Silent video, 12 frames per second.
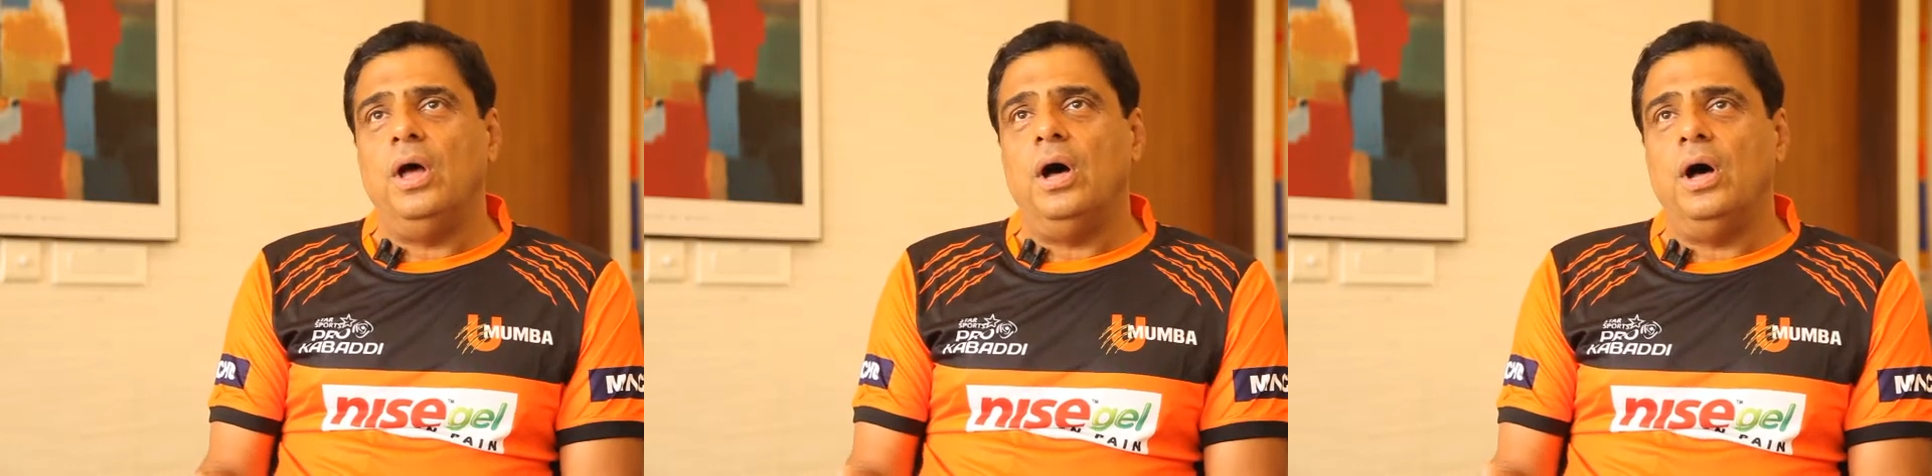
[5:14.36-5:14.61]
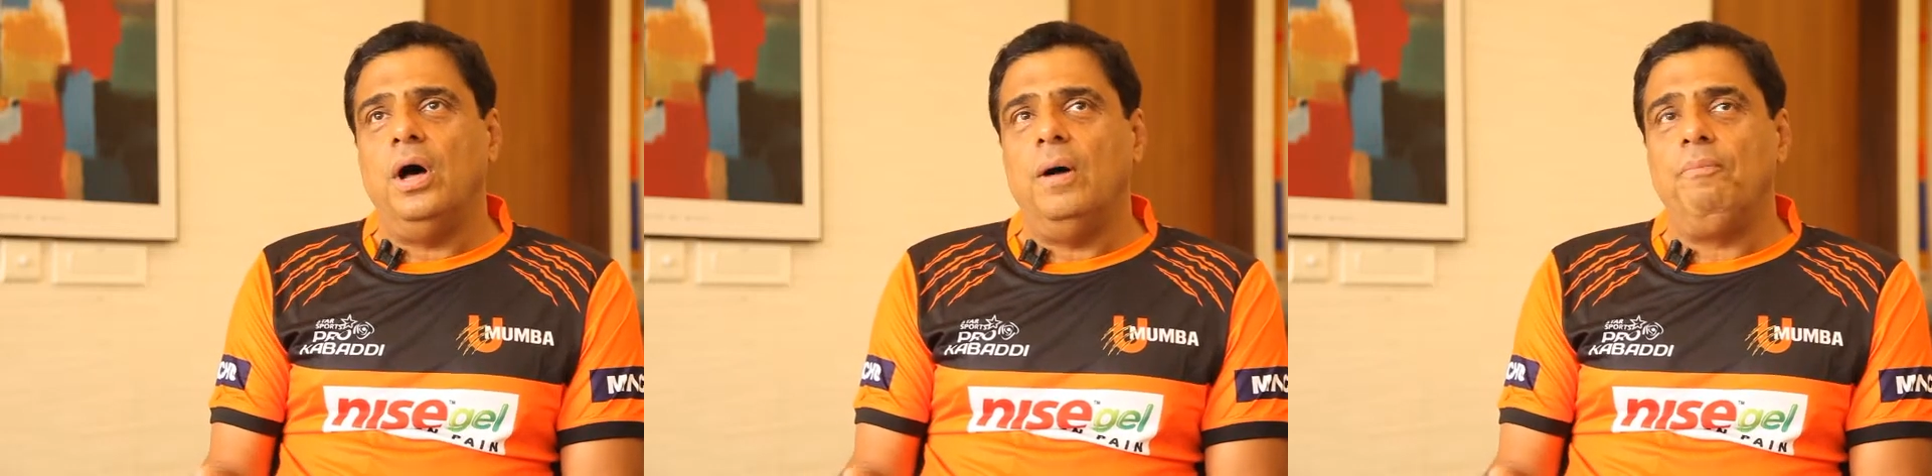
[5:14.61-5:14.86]

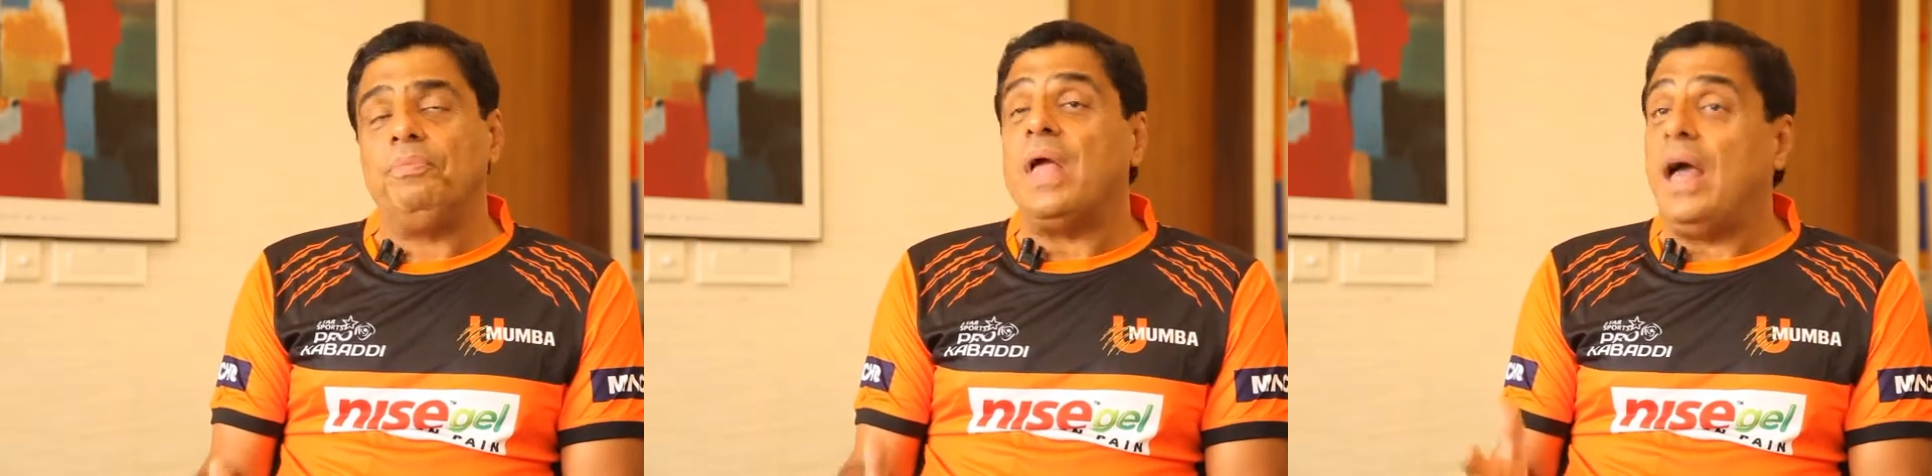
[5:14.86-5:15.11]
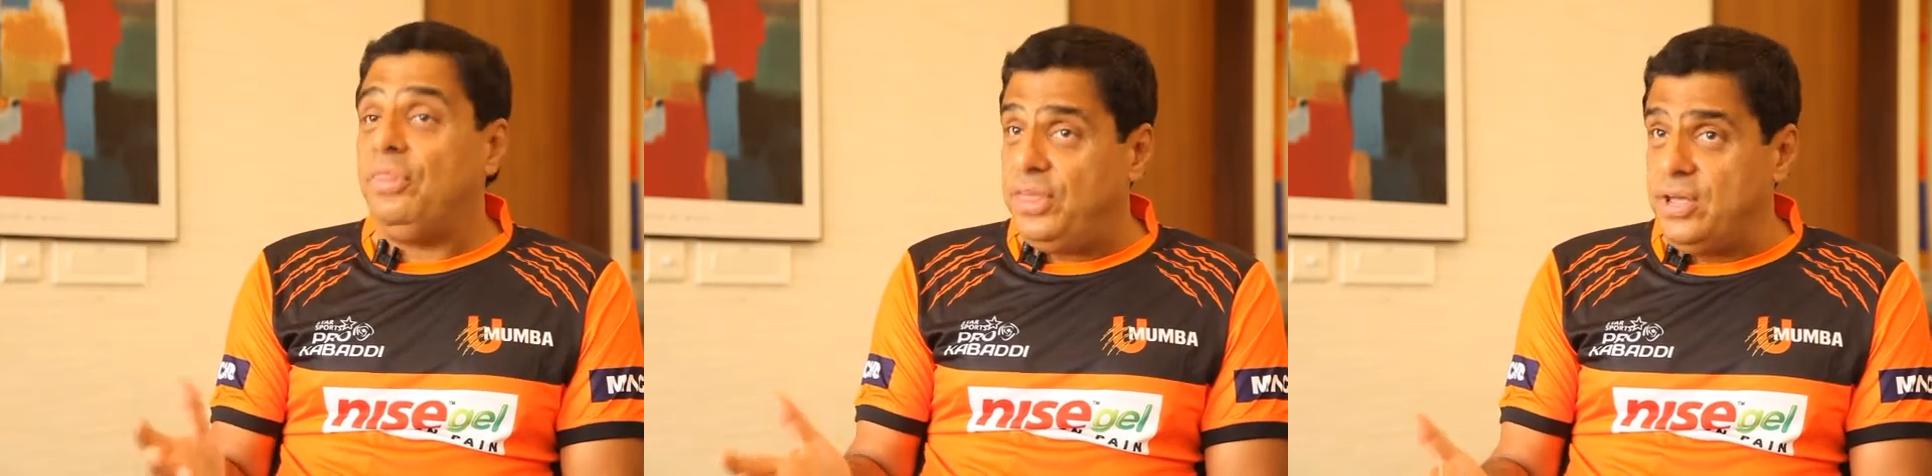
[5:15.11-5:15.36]
Um,
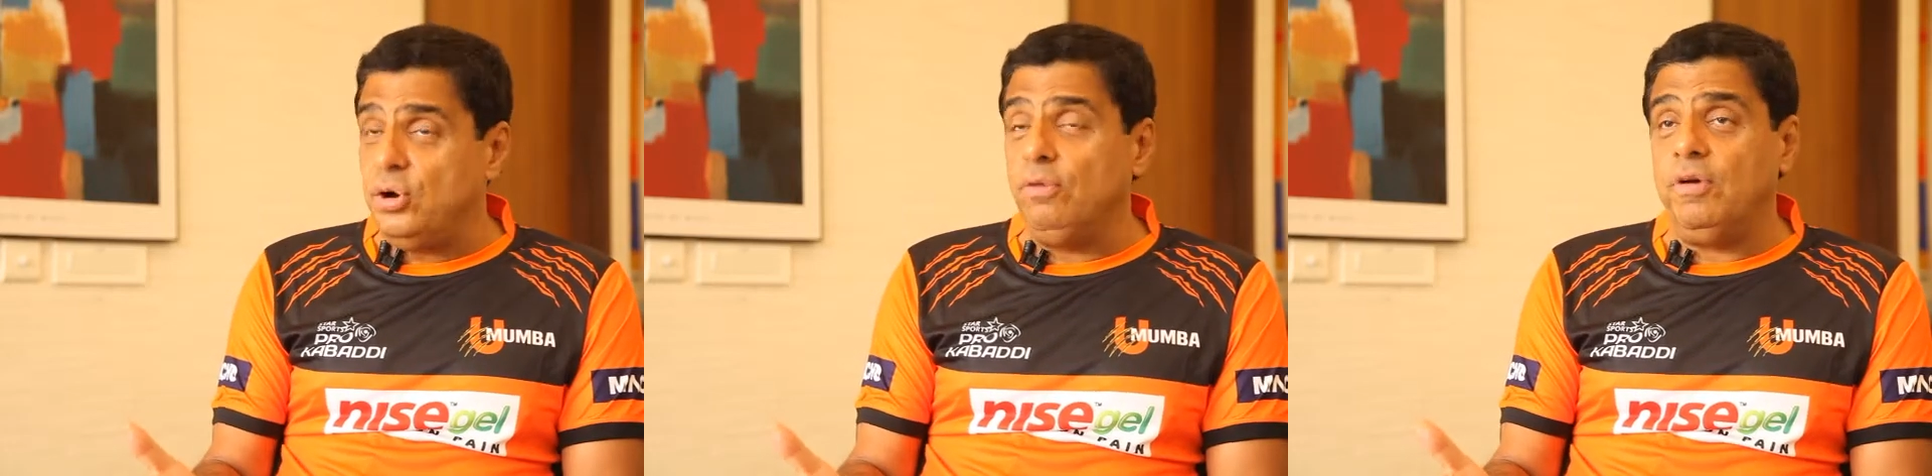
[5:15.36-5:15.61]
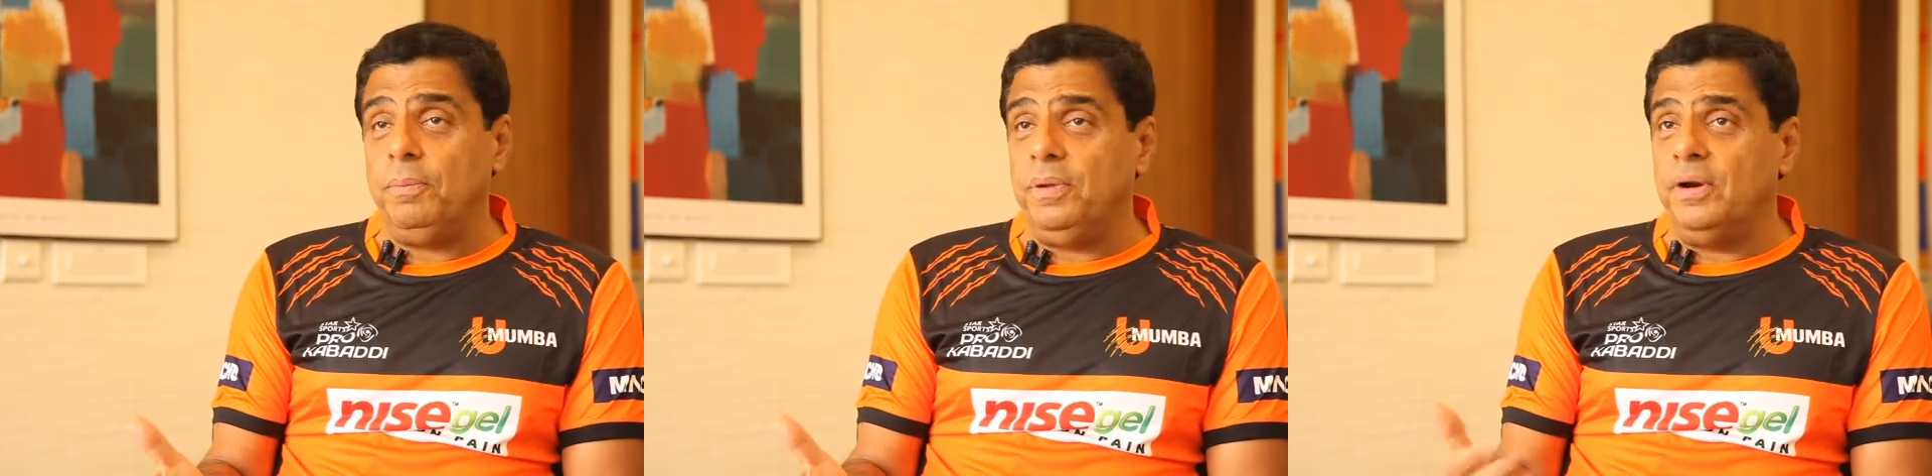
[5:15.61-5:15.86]
I think
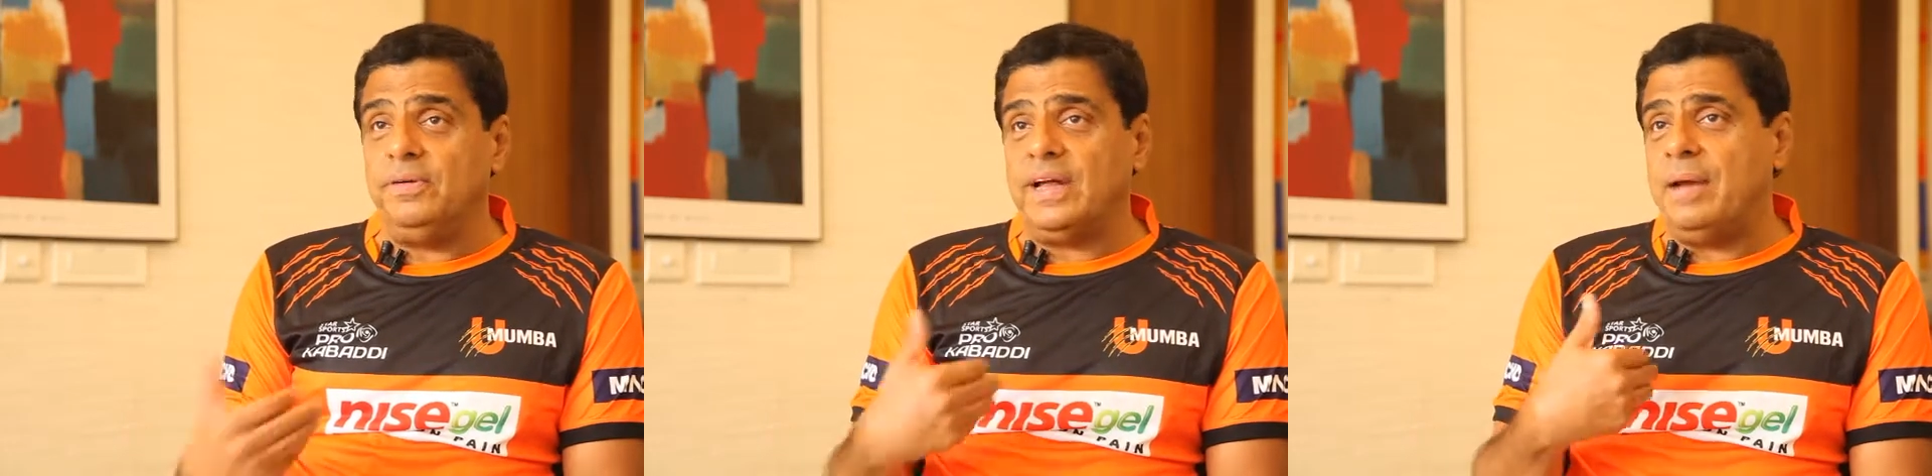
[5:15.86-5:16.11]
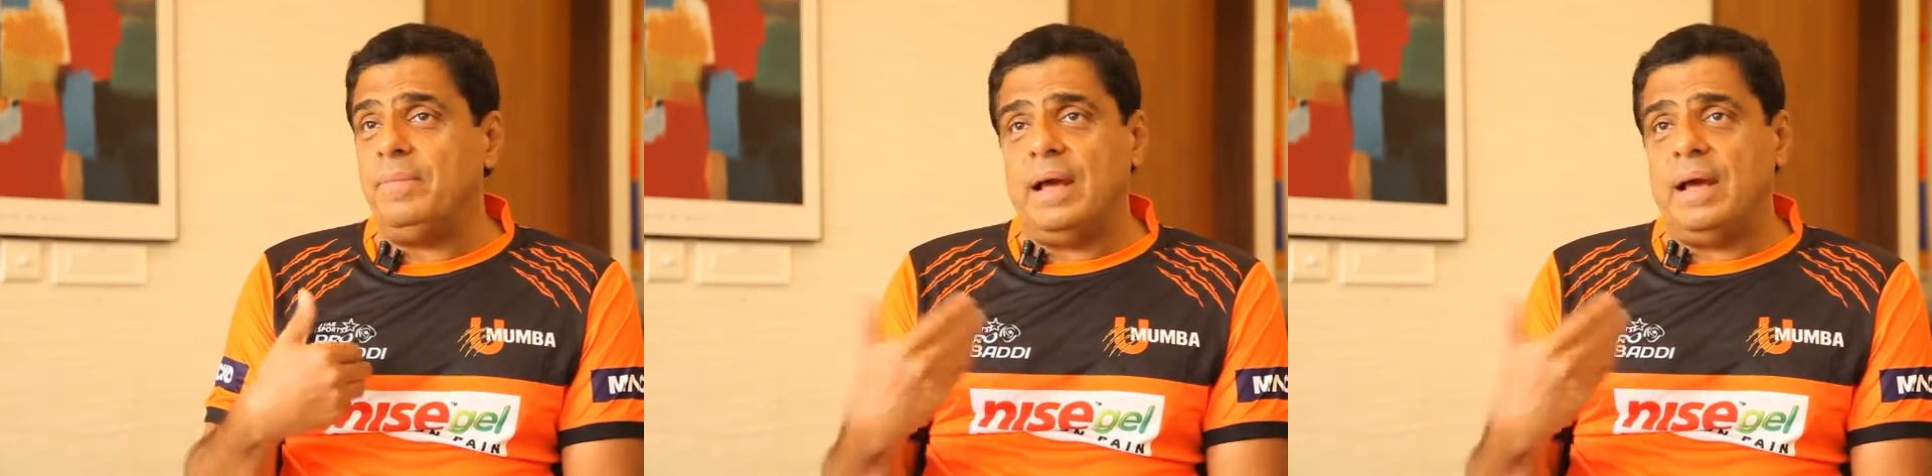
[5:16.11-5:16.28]
over a period of time,